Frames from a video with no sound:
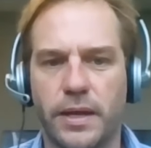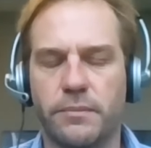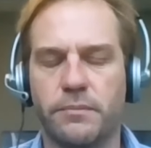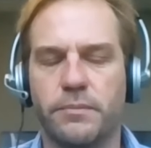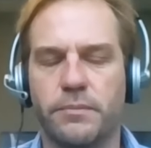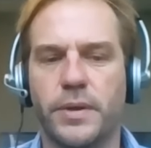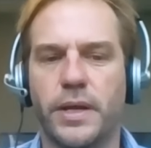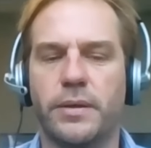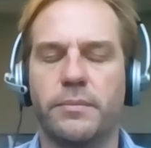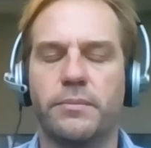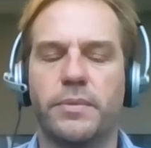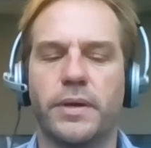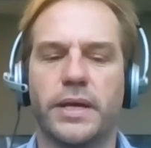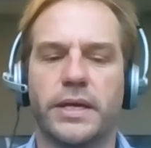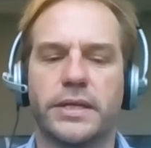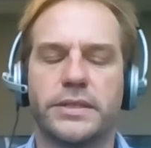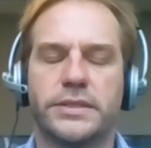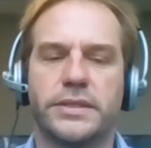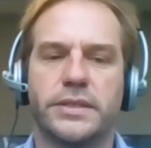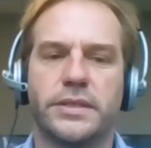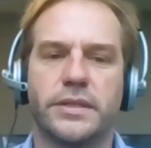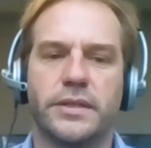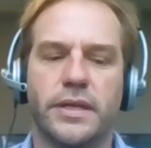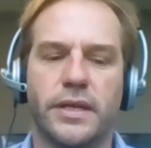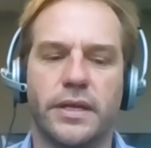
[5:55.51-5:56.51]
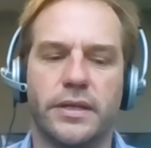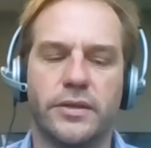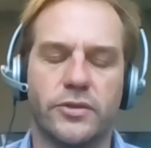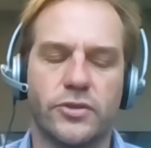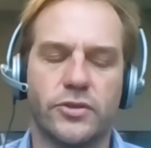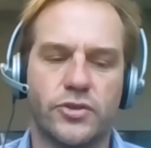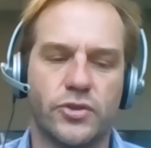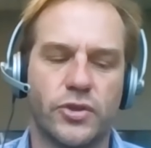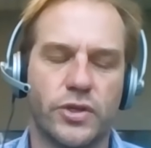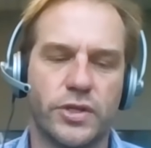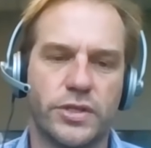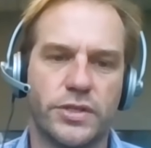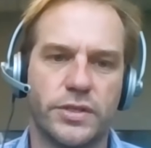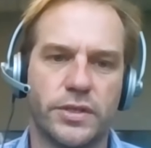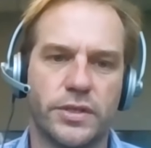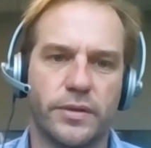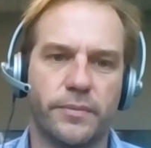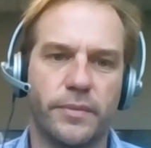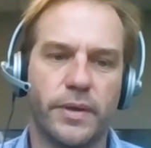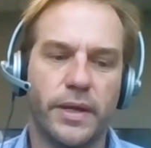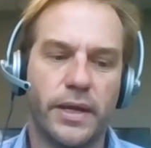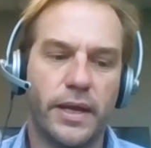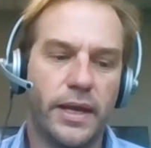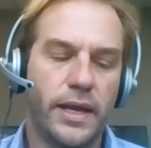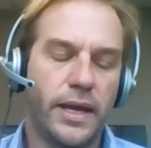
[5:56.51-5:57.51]
and paybacks in, in the short
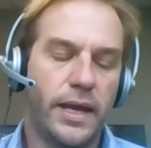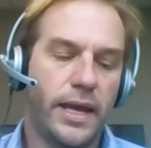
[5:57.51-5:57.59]
term.